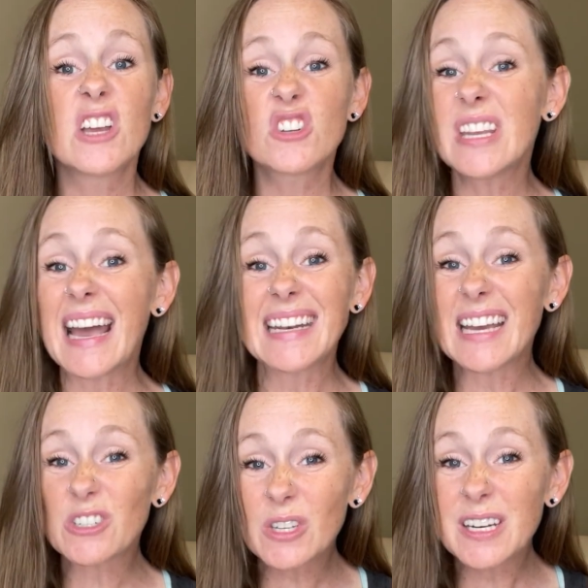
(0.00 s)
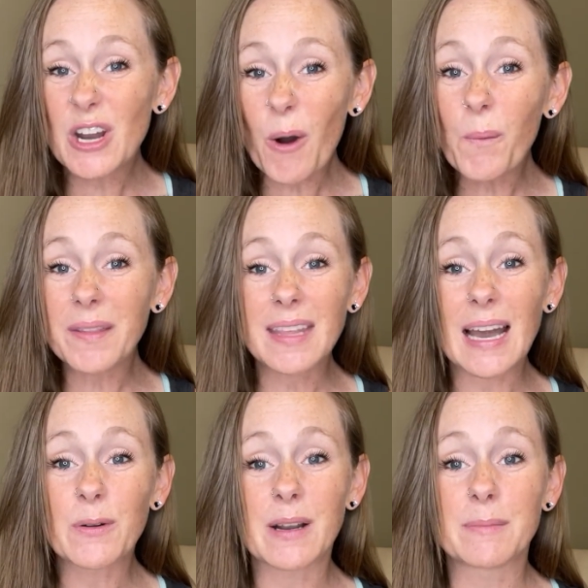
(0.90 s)
she can't actually know what the
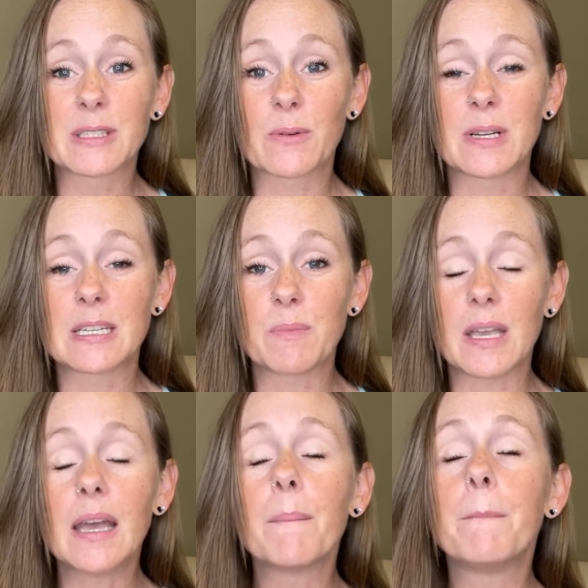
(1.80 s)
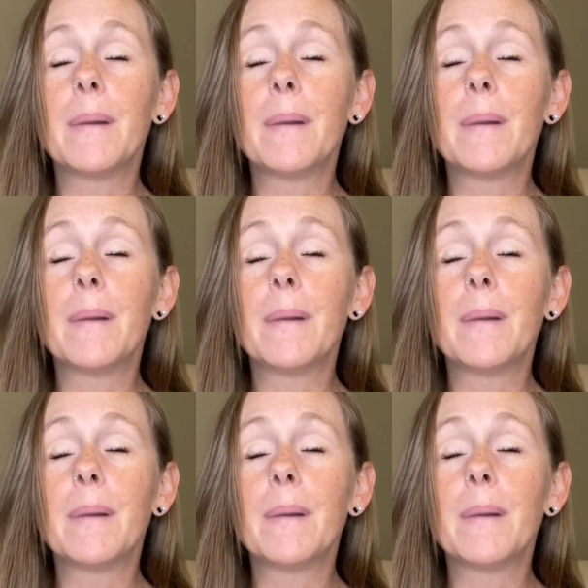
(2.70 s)
outcome is going to be,